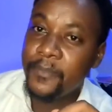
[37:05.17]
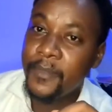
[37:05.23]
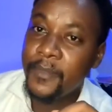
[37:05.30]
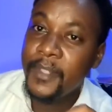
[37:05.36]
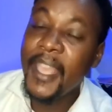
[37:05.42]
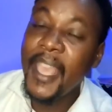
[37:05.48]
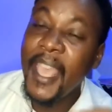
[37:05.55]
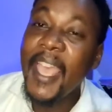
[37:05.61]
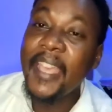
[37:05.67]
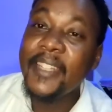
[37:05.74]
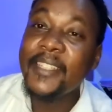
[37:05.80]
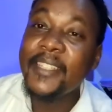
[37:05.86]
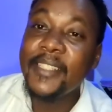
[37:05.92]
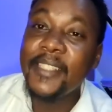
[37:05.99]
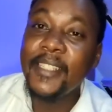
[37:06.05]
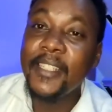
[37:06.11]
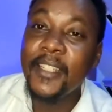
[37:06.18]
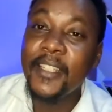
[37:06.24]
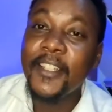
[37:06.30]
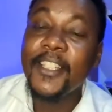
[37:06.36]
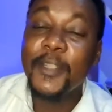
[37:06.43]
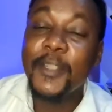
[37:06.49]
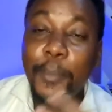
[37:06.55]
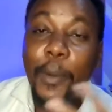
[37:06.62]
ANC
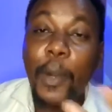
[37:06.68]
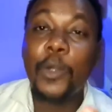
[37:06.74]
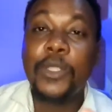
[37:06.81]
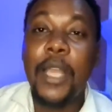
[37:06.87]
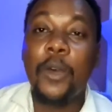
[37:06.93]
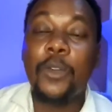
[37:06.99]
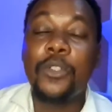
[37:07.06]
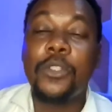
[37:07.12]
sprout out